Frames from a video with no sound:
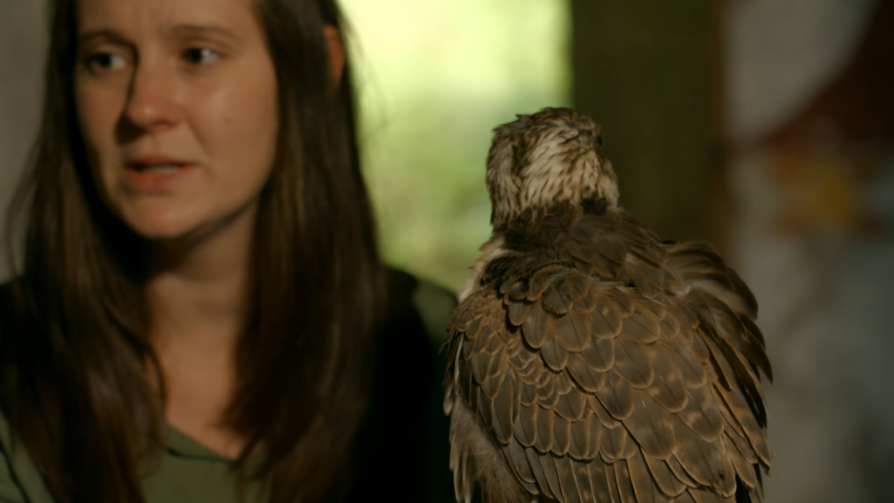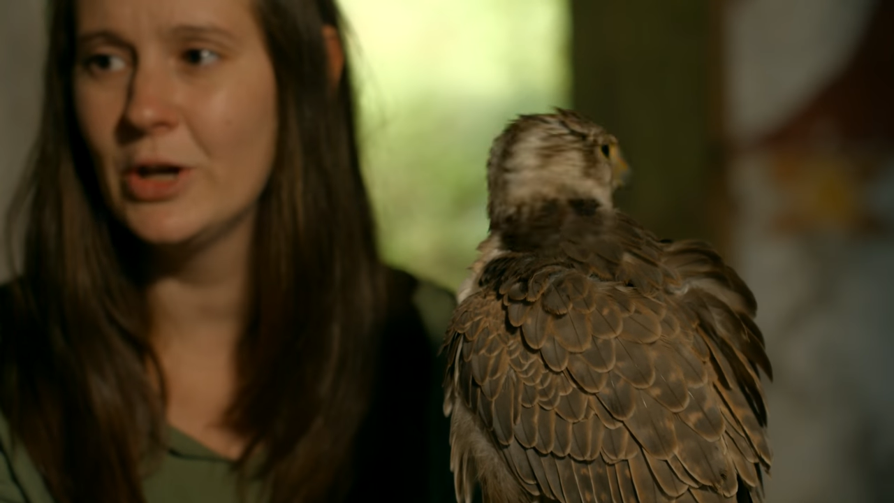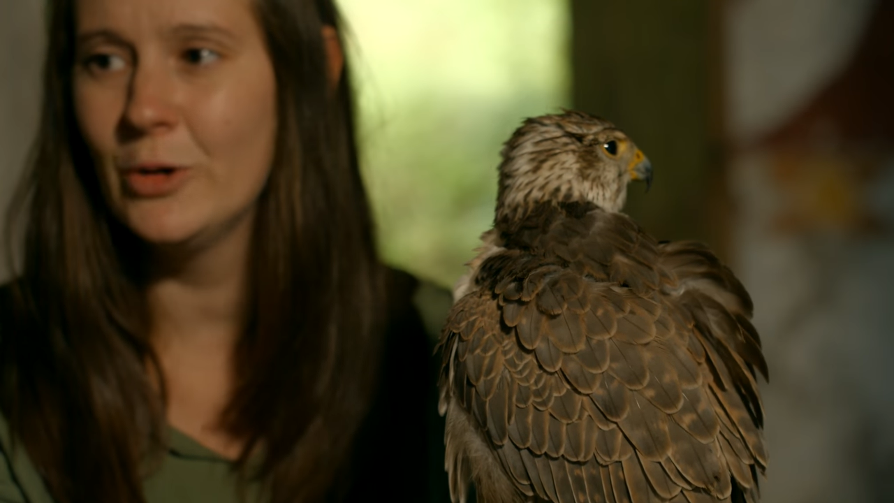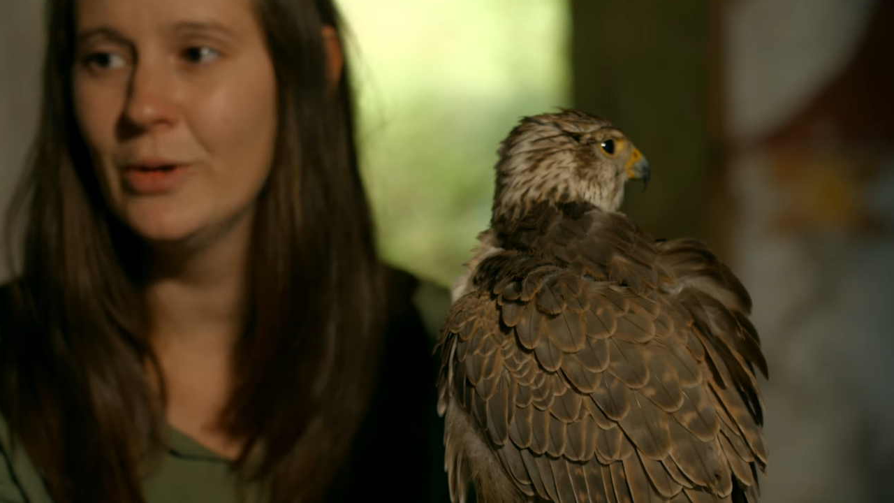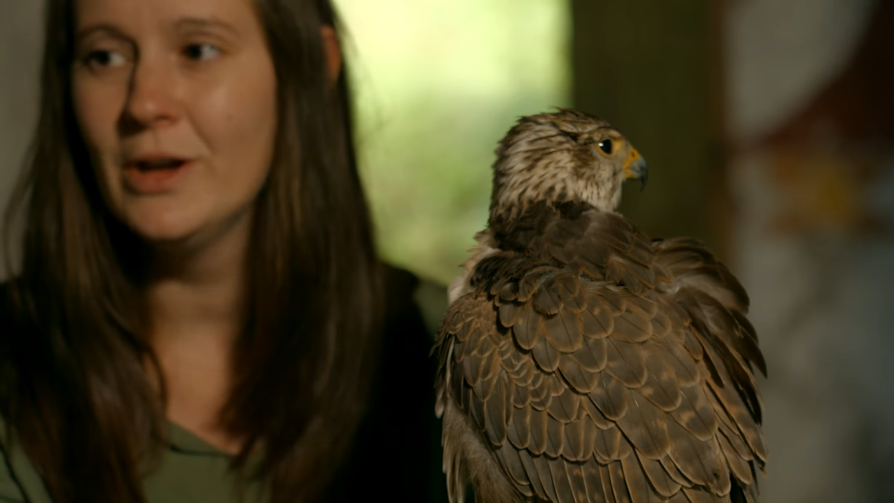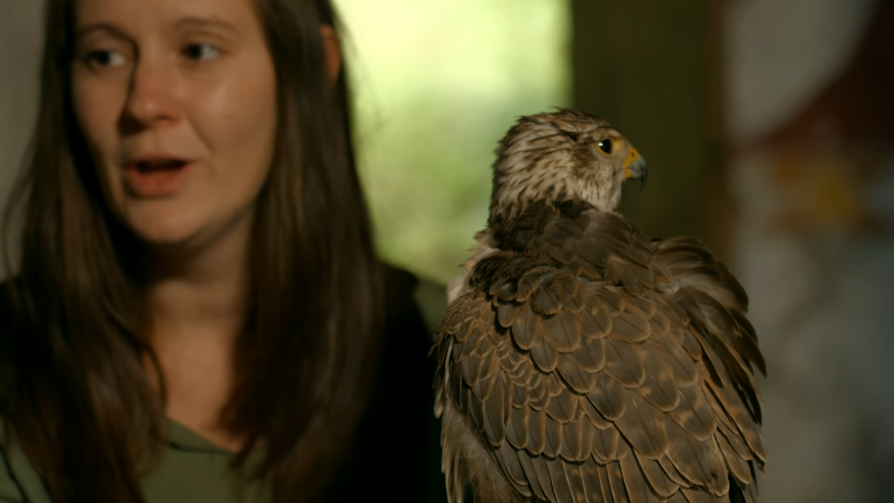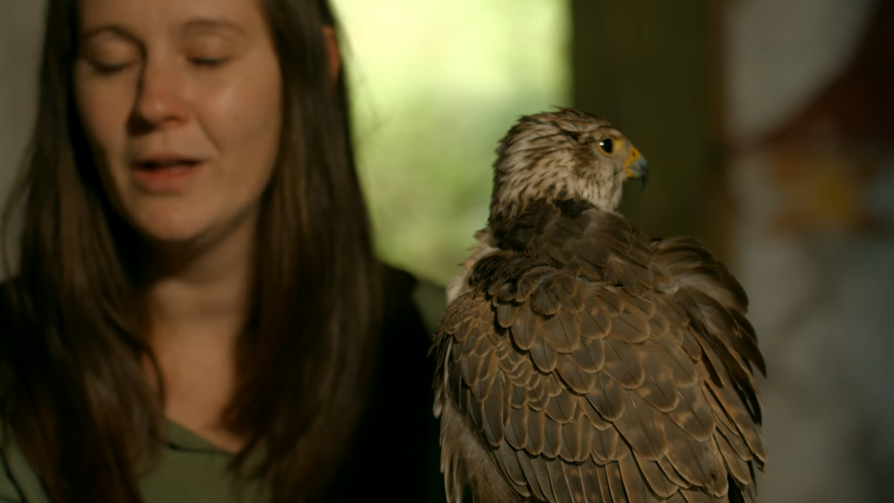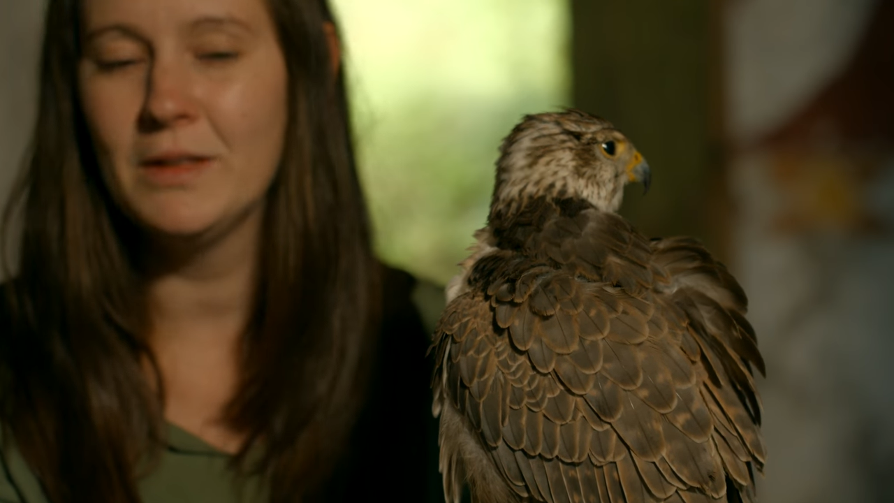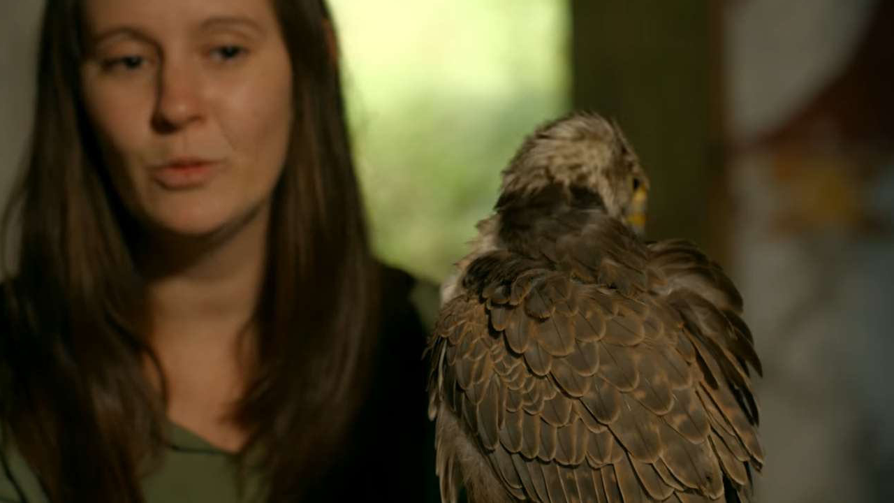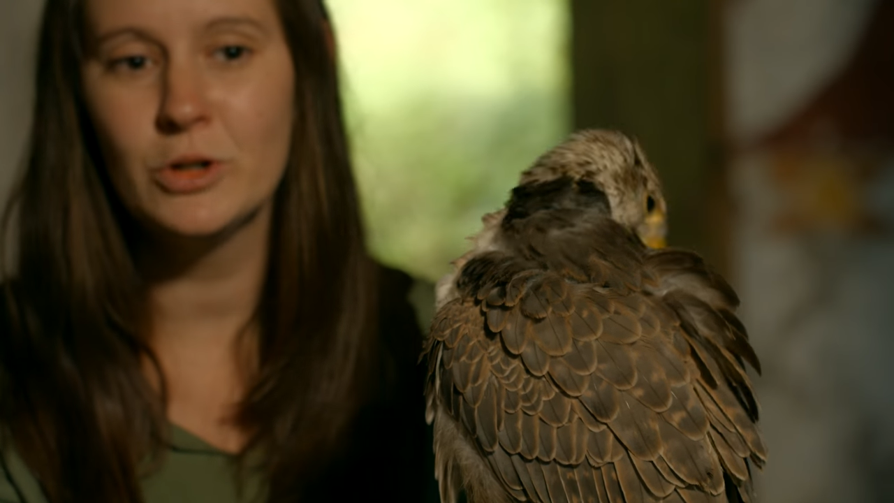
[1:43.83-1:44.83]
So
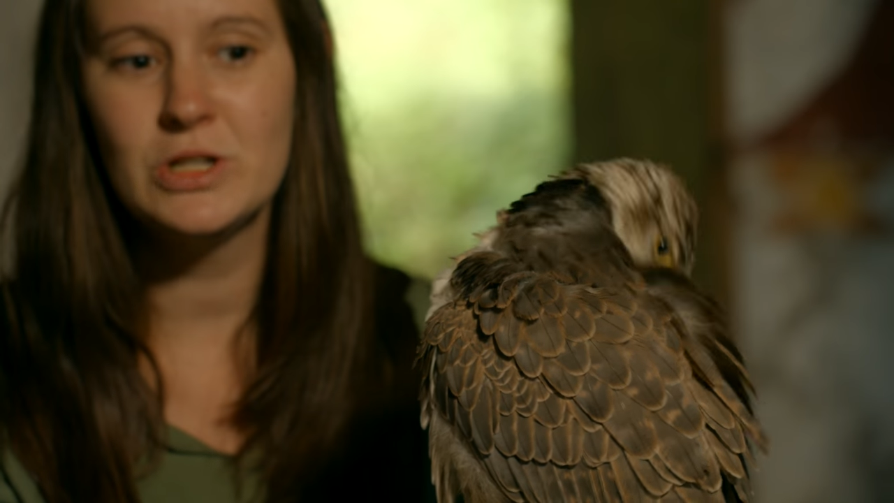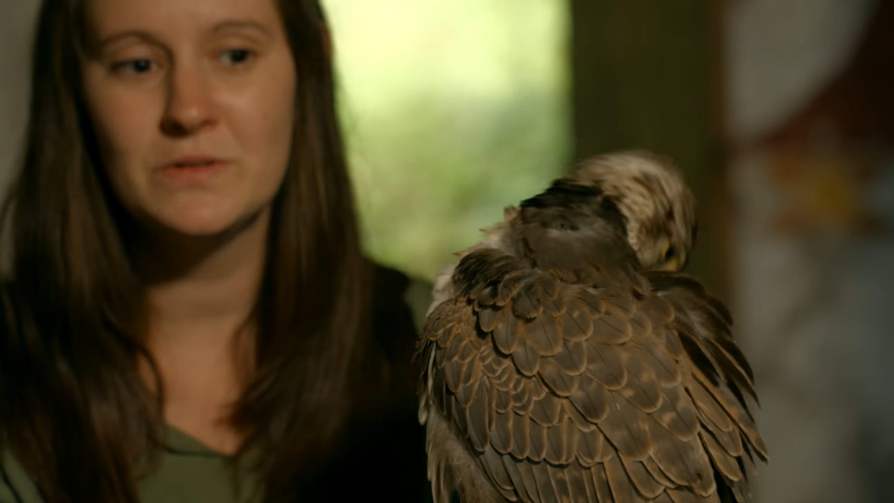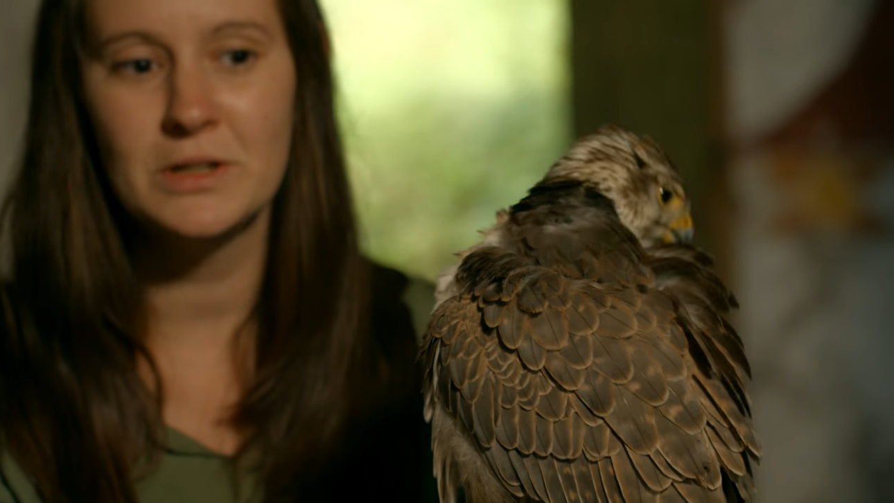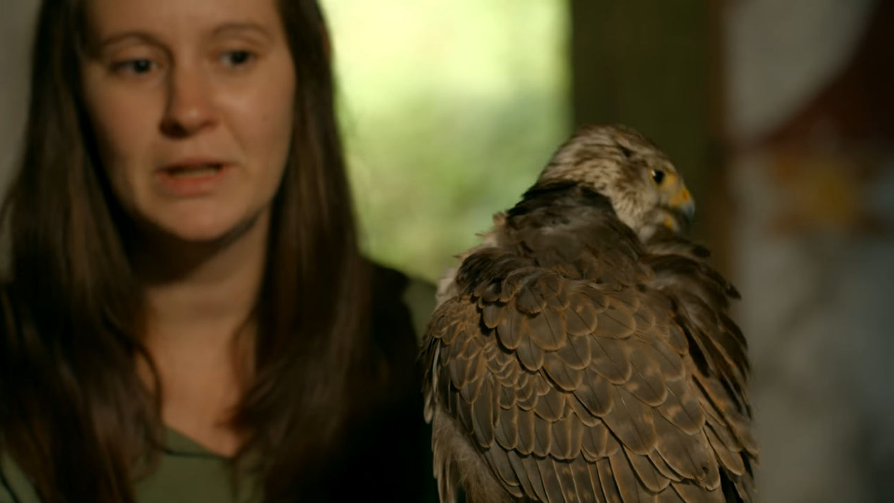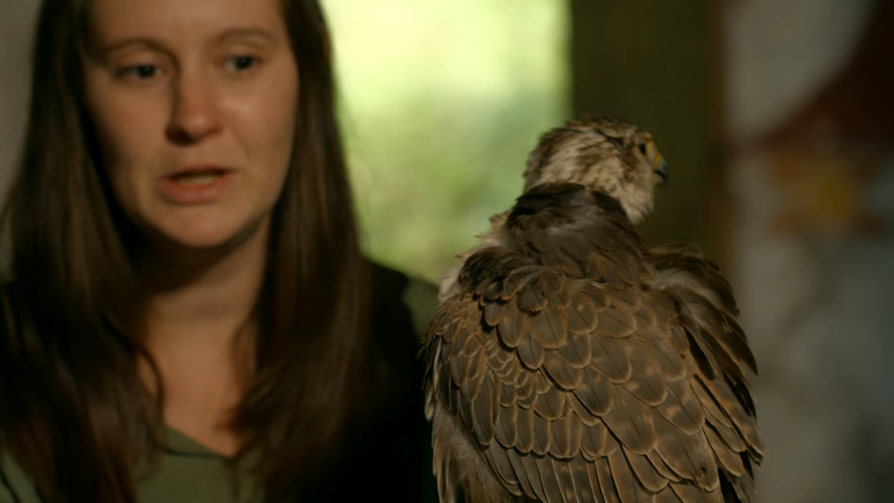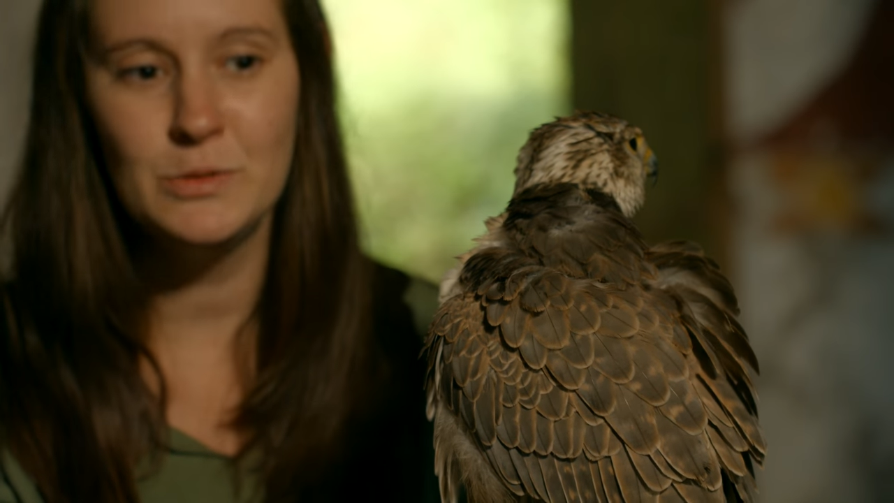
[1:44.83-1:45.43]
I think once you've done that,